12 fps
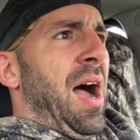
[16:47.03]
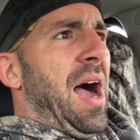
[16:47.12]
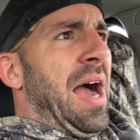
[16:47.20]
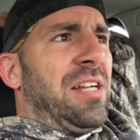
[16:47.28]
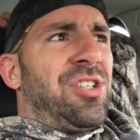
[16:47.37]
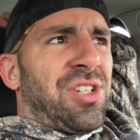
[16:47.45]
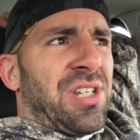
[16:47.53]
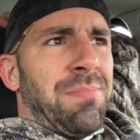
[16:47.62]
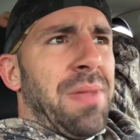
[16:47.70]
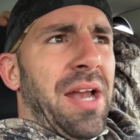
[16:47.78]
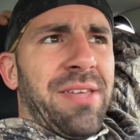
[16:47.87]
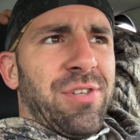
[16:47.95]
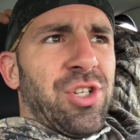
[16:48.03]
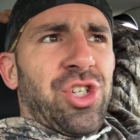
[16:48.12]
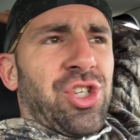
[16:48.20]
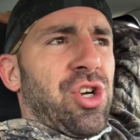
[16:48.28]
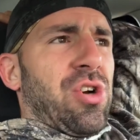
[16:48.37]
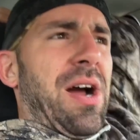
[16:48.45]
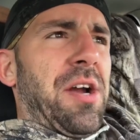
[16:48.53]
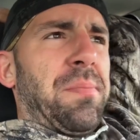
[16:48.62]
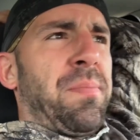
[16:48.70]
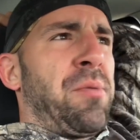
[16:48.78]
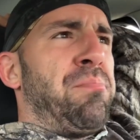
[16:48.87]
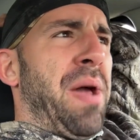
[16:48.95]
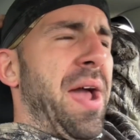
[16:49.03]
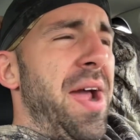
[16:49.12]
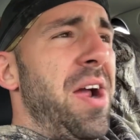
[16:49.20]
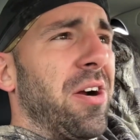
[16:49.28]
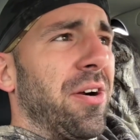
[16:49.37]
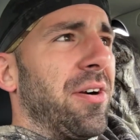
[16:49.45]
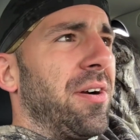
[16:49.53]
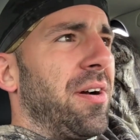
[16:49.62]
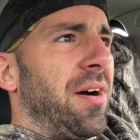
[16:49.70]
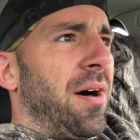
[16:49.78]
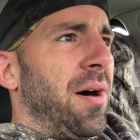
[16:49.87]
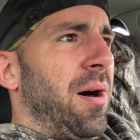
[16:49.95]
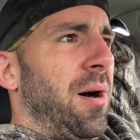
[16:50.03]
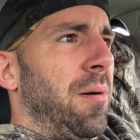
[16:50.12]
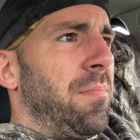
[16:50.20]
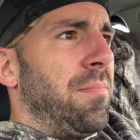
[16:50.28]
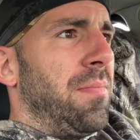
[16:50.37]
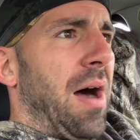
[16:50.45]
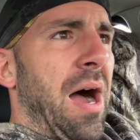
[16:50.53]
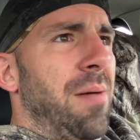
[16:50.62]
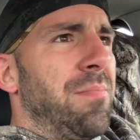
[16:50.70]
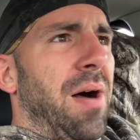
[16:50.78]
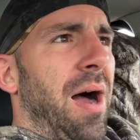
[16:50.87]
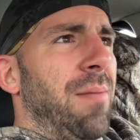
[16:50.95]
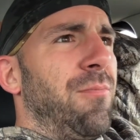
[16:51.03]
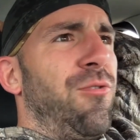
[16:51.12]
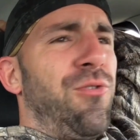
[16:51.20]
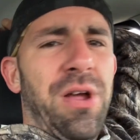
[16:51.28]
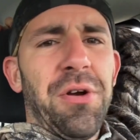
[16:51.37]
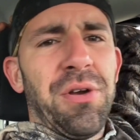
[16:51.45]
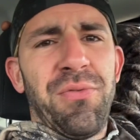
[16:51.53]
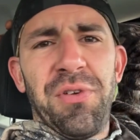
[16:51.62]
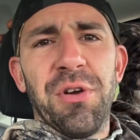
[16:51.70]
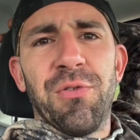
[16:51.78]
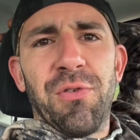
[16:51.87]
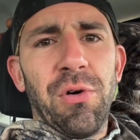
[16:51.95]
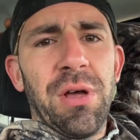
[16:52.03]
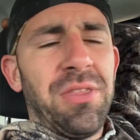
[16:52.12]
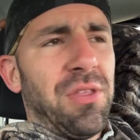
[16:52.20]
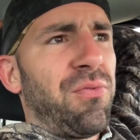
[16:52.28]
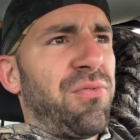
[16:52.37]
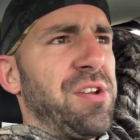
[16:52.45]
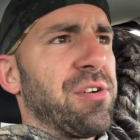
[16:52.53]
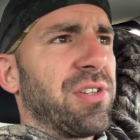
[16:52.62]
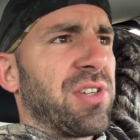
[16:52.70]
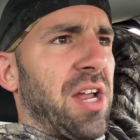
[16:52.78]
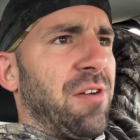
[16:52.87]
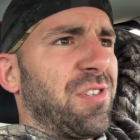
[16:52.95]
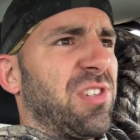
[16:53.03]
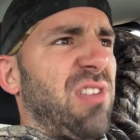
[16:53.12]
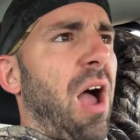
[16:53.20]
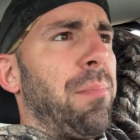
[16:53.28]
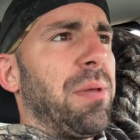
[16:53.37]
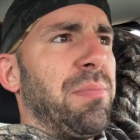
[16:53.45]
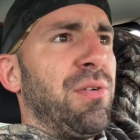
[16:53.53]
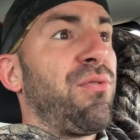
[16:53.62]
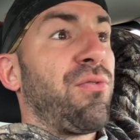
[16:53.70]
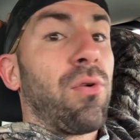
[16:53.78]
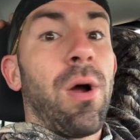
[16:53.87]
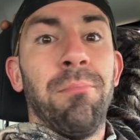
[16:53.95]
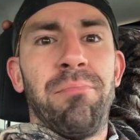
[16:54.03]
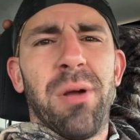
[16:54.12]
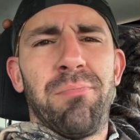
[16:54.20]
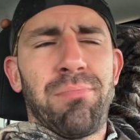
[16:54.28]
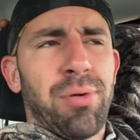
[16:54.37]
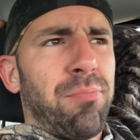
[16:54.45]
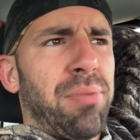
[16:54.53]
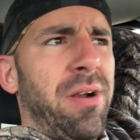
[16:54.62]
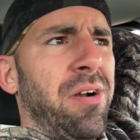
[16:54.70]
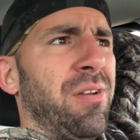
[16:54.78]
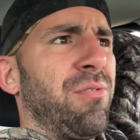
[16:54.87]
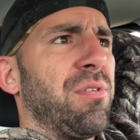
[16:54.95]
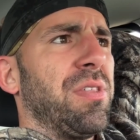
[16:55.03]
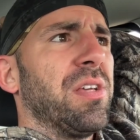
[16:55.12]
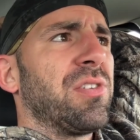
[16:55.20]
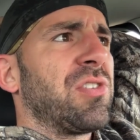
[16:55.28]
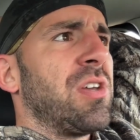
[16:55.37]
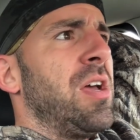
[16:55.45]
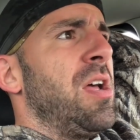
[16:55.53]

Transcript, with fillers: I just am not even sure how to prepare. Um, I'm I'm very fearful, and the fear is kind of stopping me from pre- preparing for this.